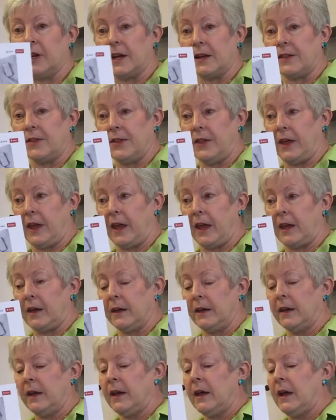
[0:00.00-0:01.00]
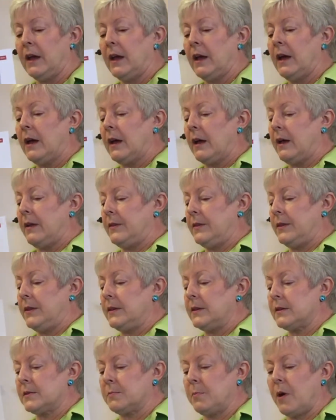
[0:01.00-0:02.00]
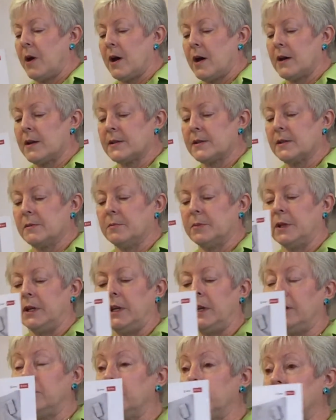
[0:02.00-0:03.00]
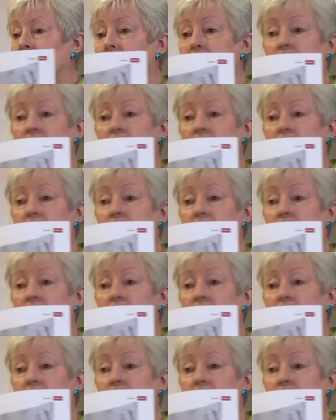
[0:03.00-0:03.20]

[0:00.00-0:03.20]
got to think, this possibly could